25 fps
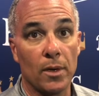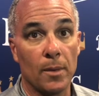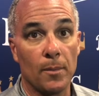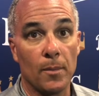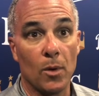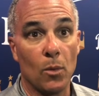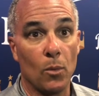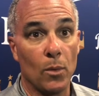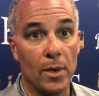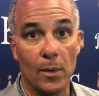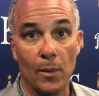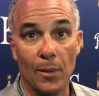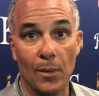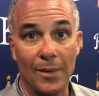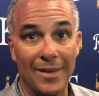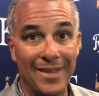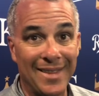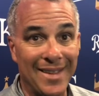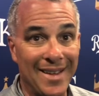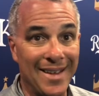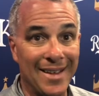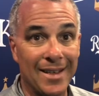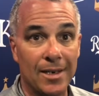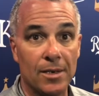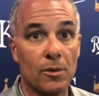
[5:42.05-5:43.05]
I mean, we were at
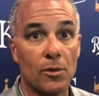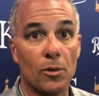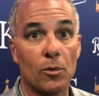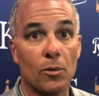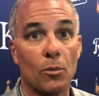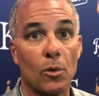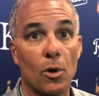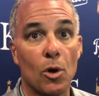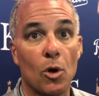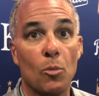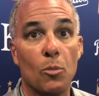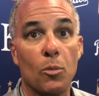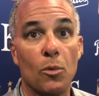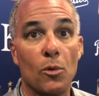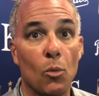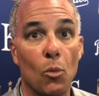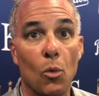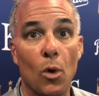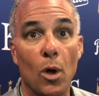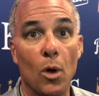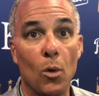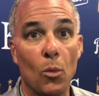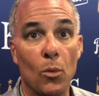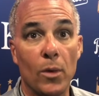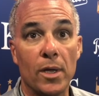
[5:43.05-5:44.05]
the end of the rope with
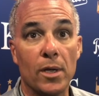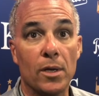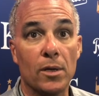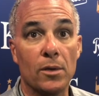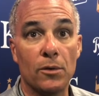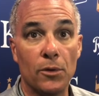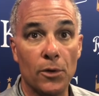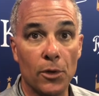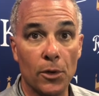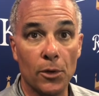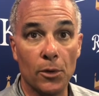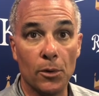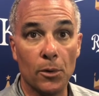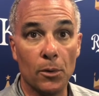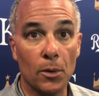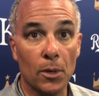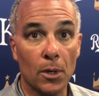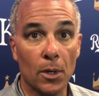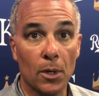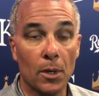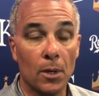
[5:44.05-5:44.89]
what we could do,